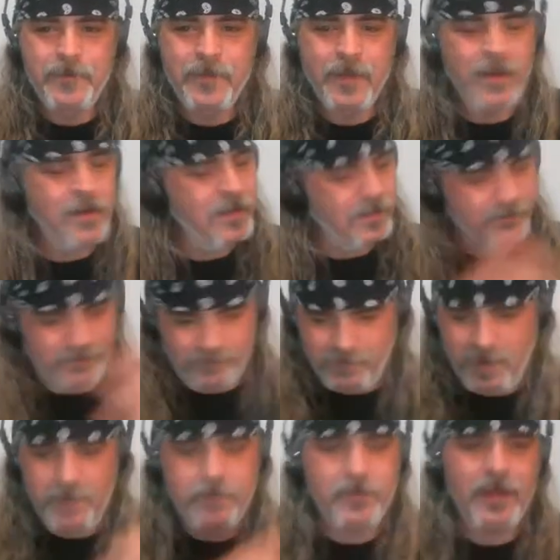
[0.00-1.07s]
Oh,
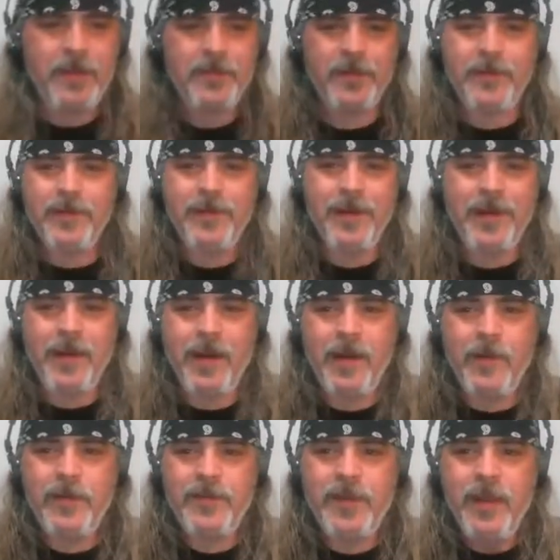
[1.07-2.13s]
my pleasure. I
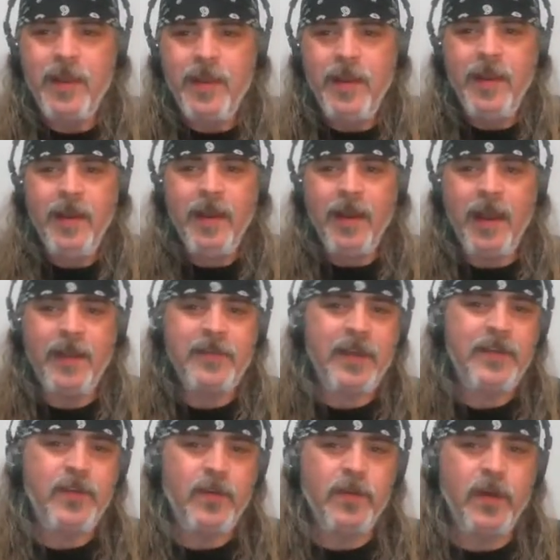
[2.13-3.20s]
always, as I
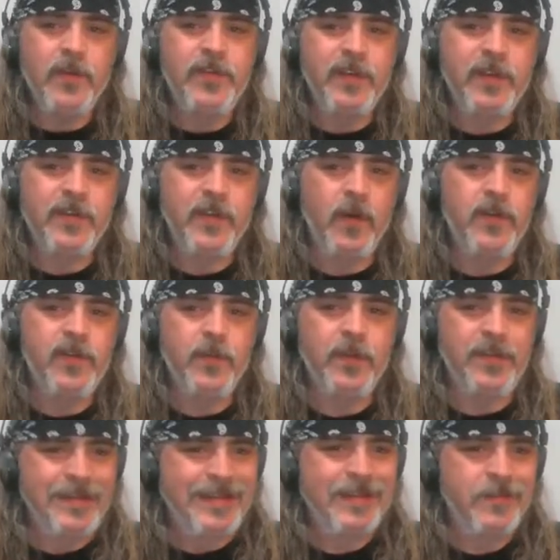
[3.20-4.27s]
told Ocean, because Ocean
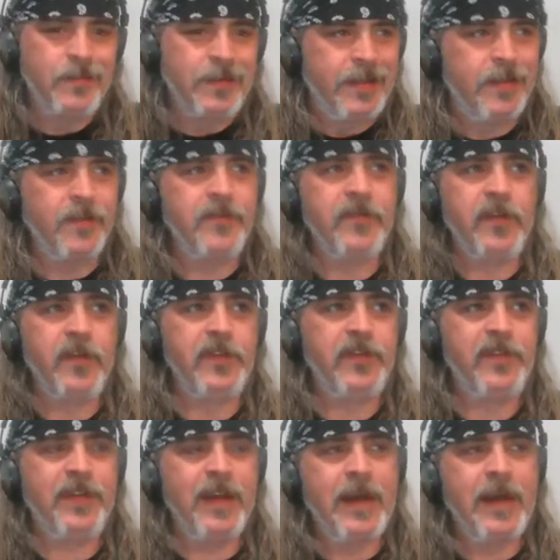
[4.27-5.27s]
was literally the first